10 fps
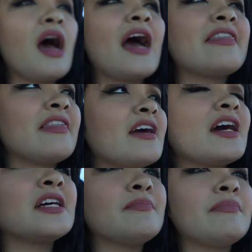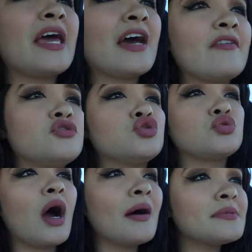I think I may have
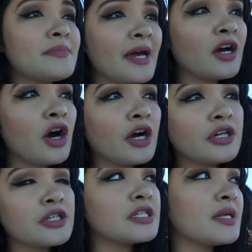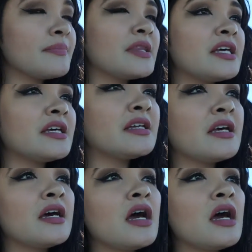dropped my card or something